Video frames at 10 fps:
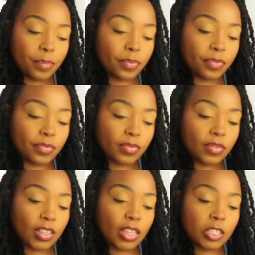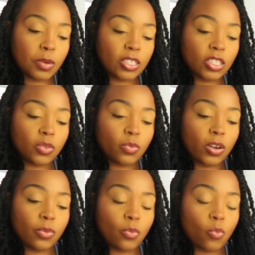Mm-hmm. Yeah, this person is
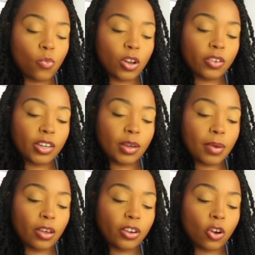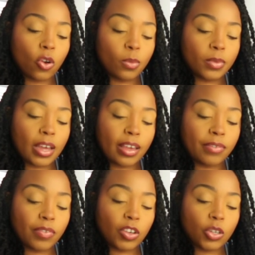wor- wondering about your home
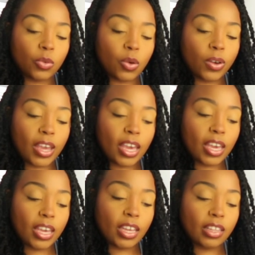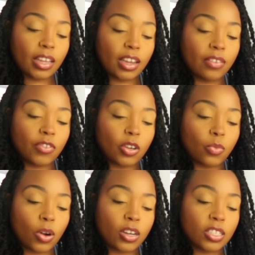life, if you're doing okay, like if your
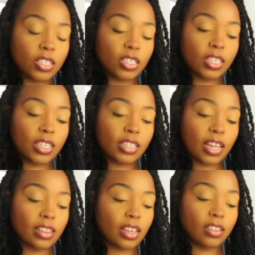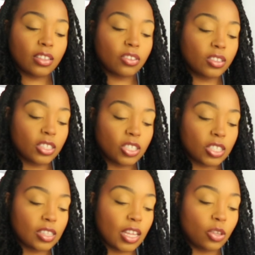work is good. Like they literally
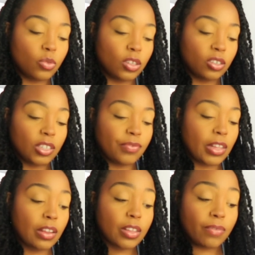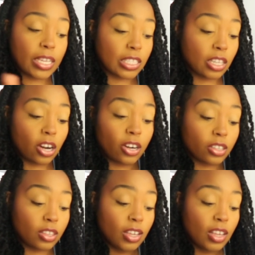just like you literally fell off the face of the earth.